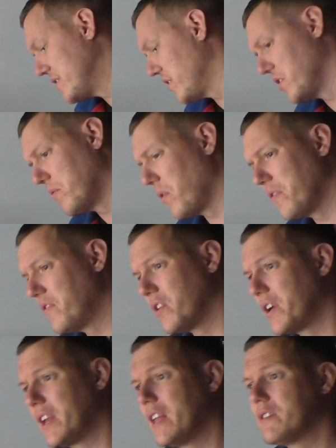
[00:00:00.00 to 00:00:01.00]
I don't know what
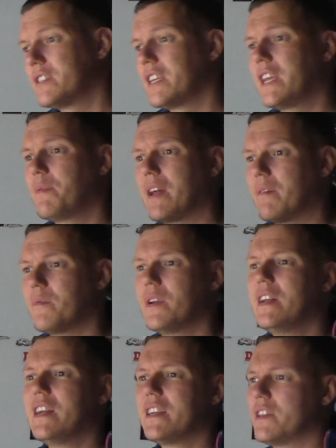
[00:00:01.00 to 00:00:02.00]
fucking I was thinking. When I,
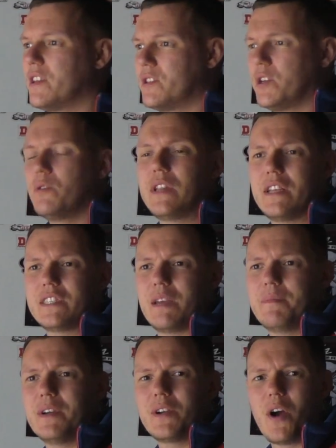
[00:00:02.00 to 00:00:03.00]
the dude
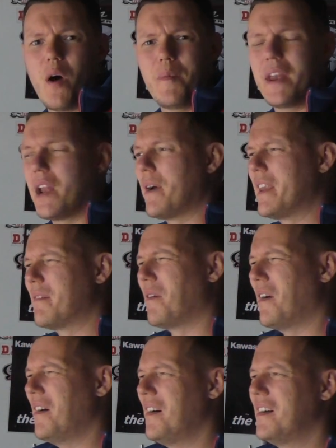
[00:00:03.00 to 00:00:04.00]
sent me a comment and I went,
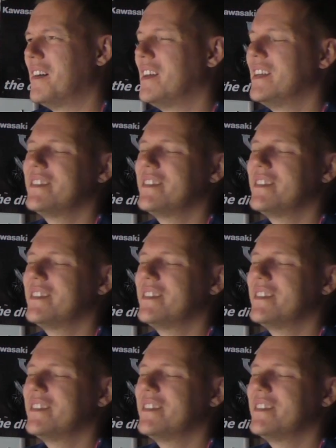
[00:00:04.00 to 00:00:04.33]
what?